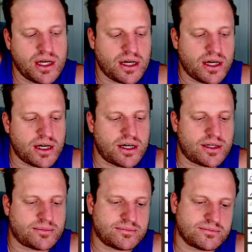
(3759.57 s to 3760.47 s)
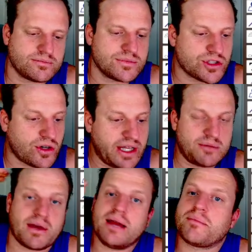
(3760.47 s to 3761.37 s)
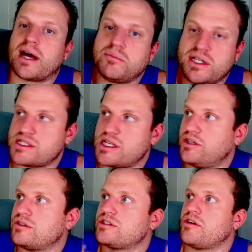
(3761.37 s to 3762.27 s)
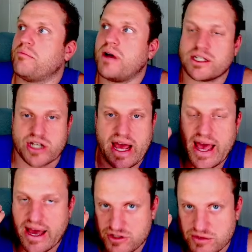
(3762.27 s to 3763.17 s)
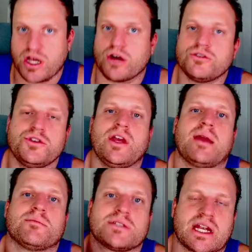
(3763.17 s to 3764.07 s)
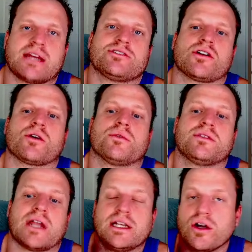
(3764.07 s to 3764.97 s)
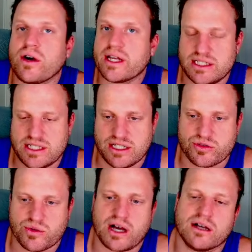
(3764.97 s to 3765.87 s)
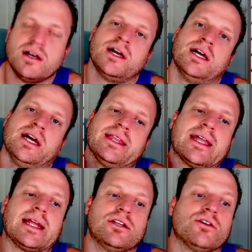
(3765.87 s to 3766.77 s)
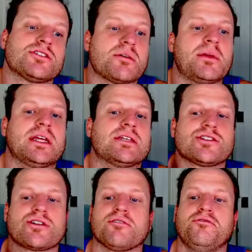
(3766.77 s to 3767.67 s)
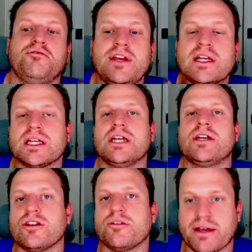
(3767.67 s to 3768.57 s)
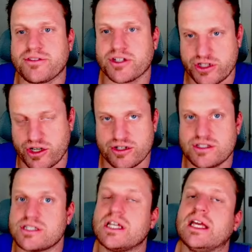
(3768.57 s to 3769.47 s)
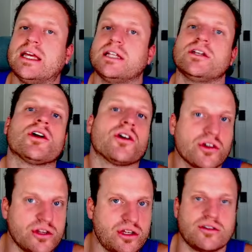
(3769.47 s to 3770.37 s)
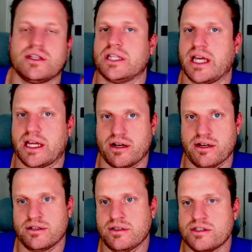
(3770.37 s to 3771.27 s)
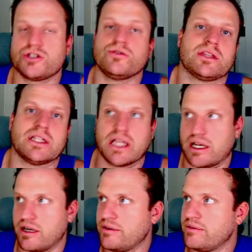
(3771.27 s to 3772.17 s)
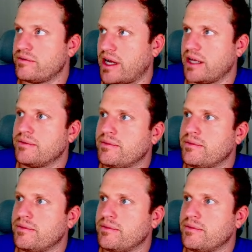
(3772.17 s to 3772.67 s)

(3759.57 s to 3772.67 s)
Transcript: So in my mind, because I do this so much, I have some go-to games that I start with that I know I can teach well, and that I know somebody can start feeling good about their turns in sooner than later, right?